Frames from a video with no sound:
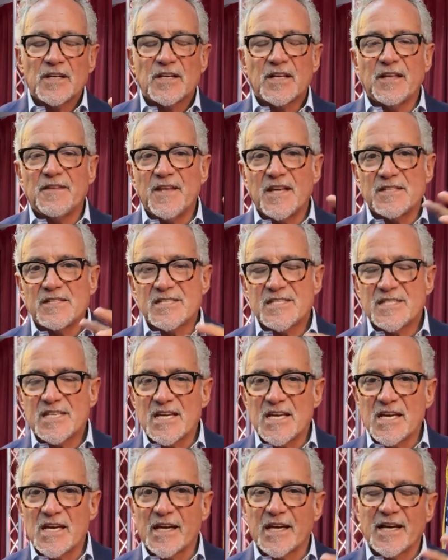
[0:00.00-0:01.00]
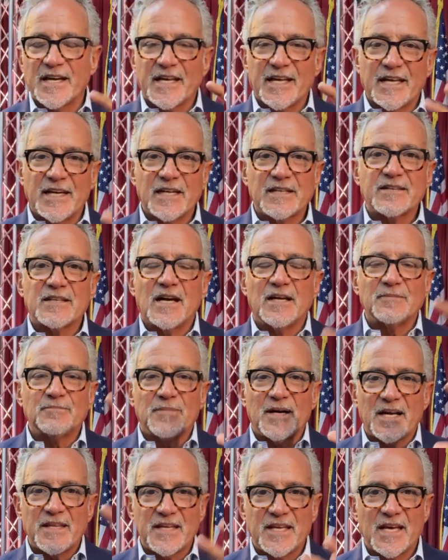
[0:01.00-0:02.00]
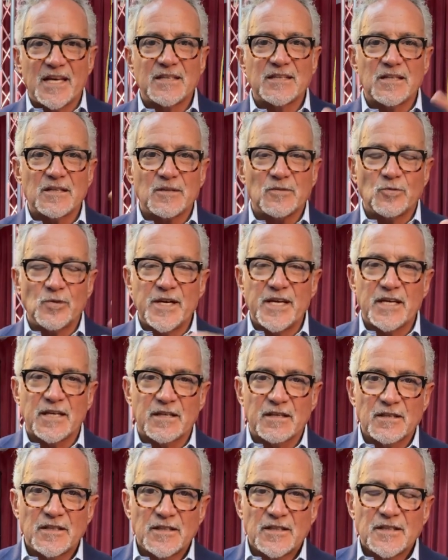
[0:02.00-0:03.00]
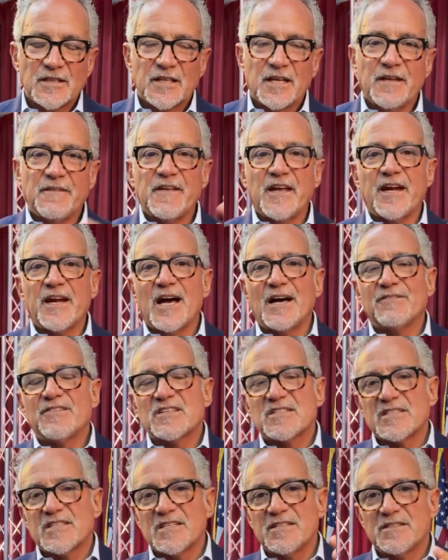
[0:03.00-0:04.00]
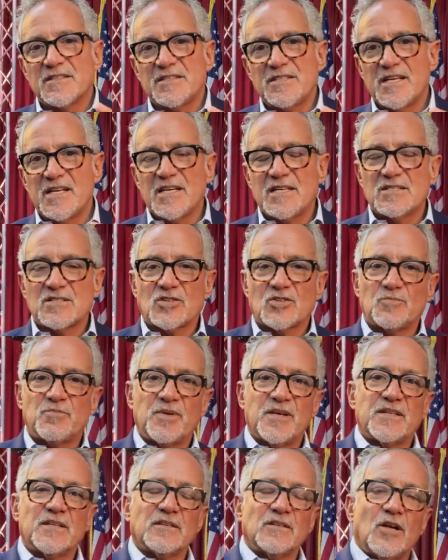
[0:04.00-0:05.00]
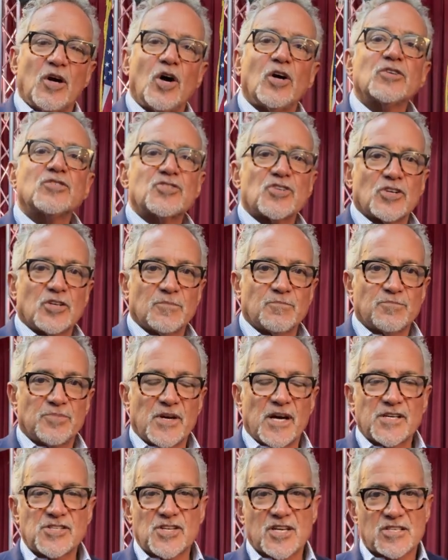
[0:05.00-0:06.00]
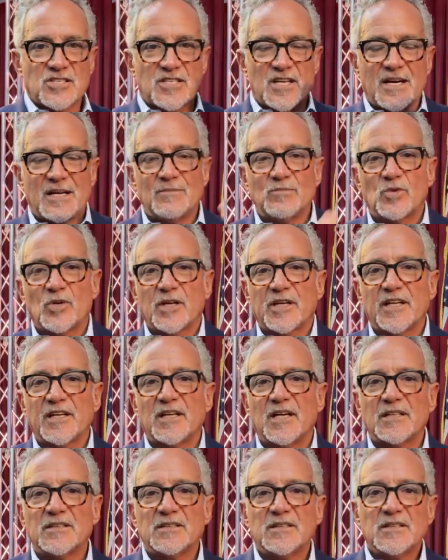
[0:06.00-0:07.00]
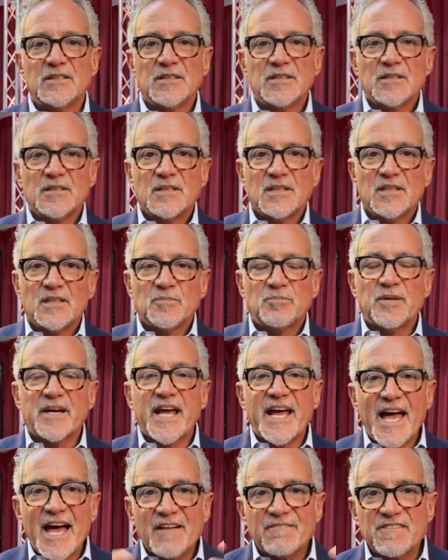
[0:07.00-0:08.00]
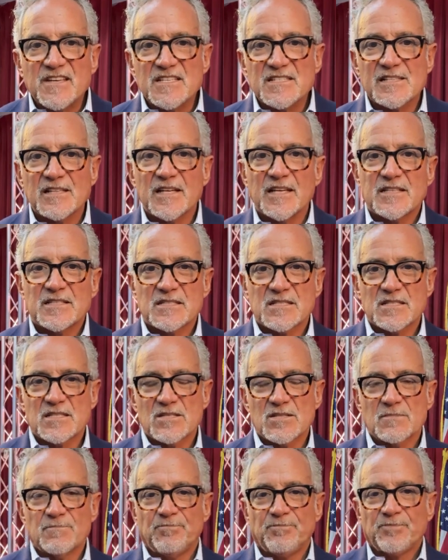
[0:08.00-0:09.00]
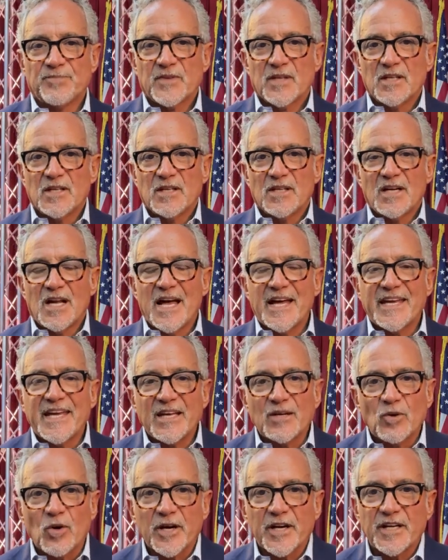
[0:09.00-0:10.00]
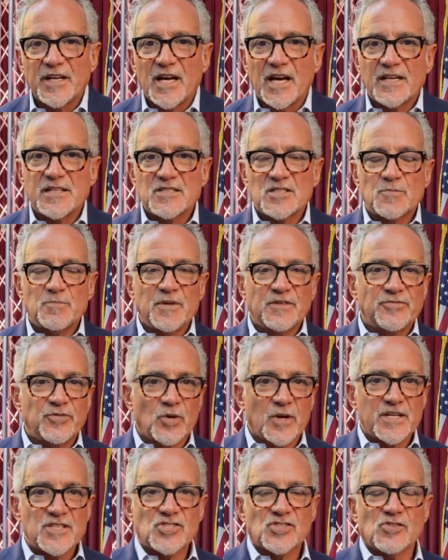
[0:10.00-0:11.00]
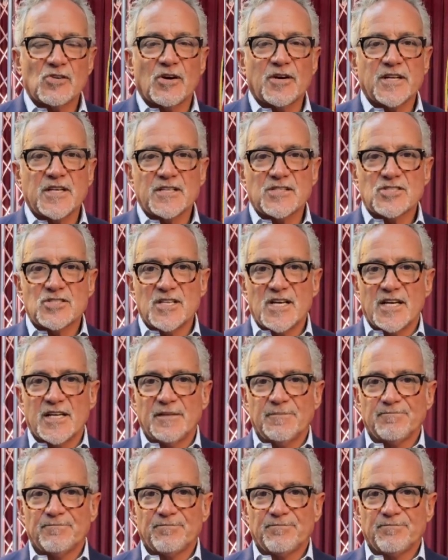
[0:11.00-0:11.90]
and then C, I got to get it done by the end of the week. And then obviously the D's could be the long term projects that I'm working on. But I have these lists. I get organized before I start each day.